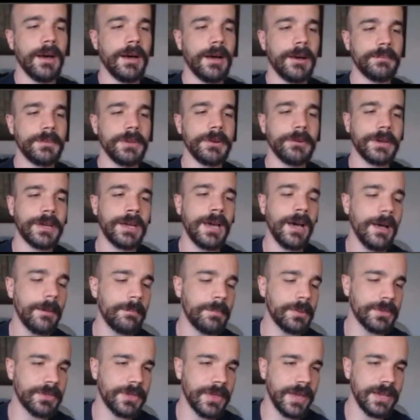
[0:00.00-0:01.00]
Um, there are a
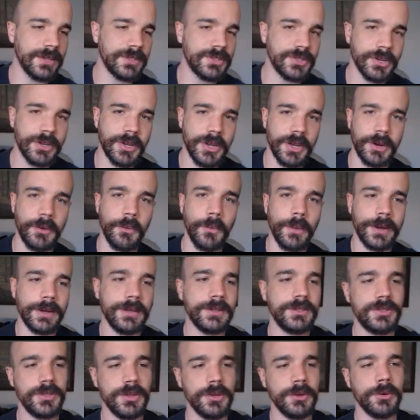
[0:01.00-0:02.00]
couple things you're going to want
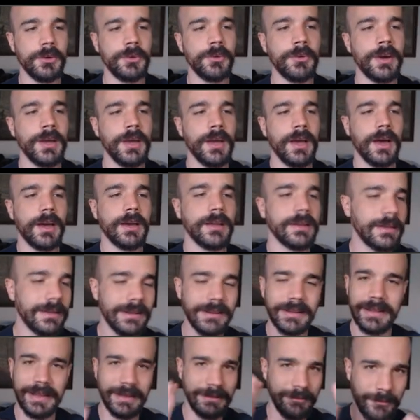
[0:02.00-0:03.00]
to do.
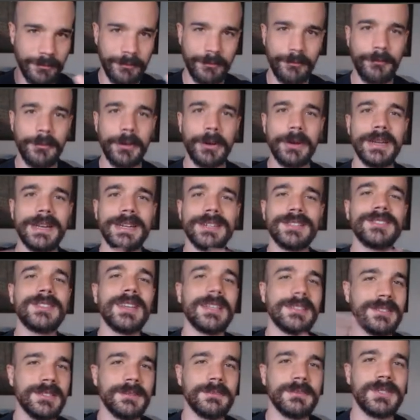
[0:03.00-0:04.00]
Uh, uh we're going to
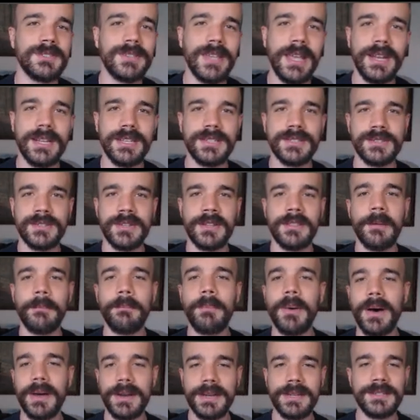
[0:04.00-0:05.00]
set some settings to the
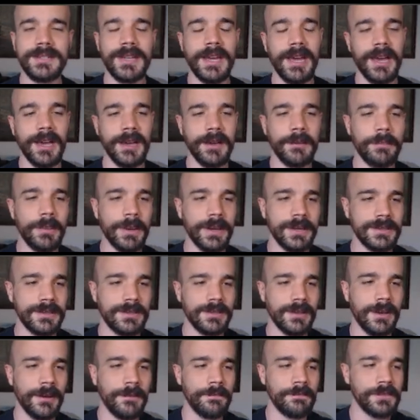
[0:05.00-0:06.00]
body tag,
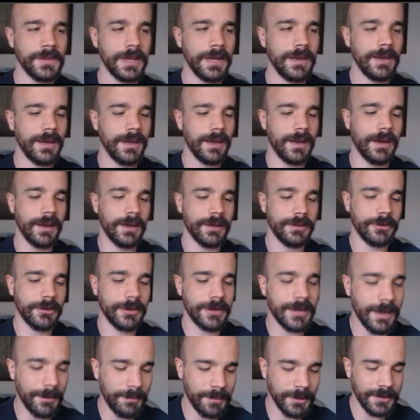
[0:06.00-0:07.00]
but um, uh,
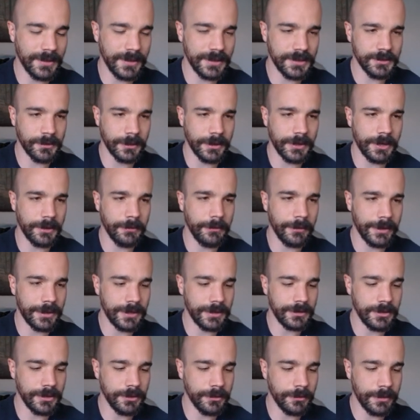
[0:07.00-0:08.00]
there are a couple things we're going to
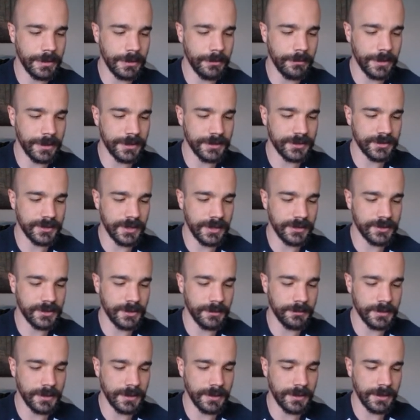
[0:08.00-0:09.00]
want to do. We want to say
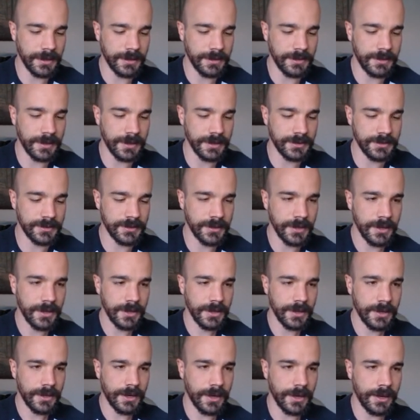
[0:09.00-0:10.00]
something like this.
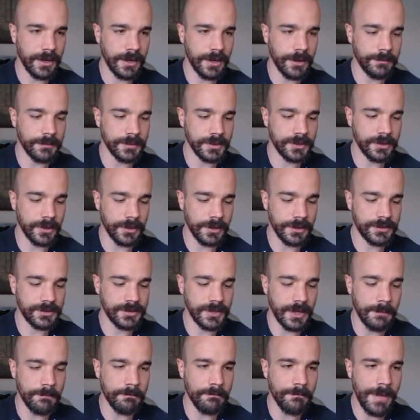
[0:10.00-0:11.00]
Um, so
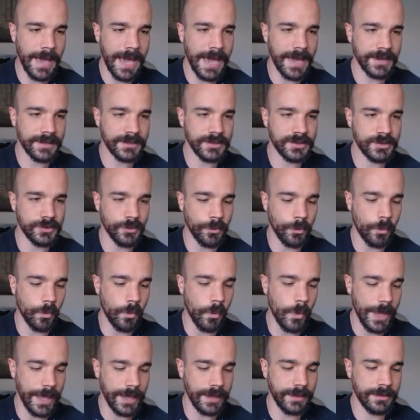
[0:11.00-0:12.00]
let's say max
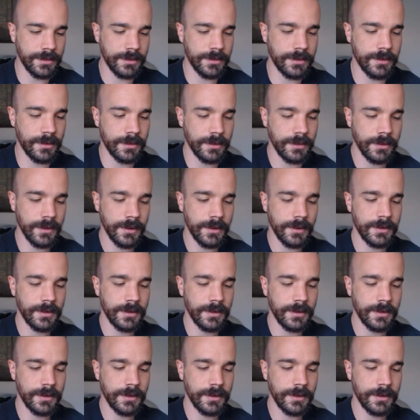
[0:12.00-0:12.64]
width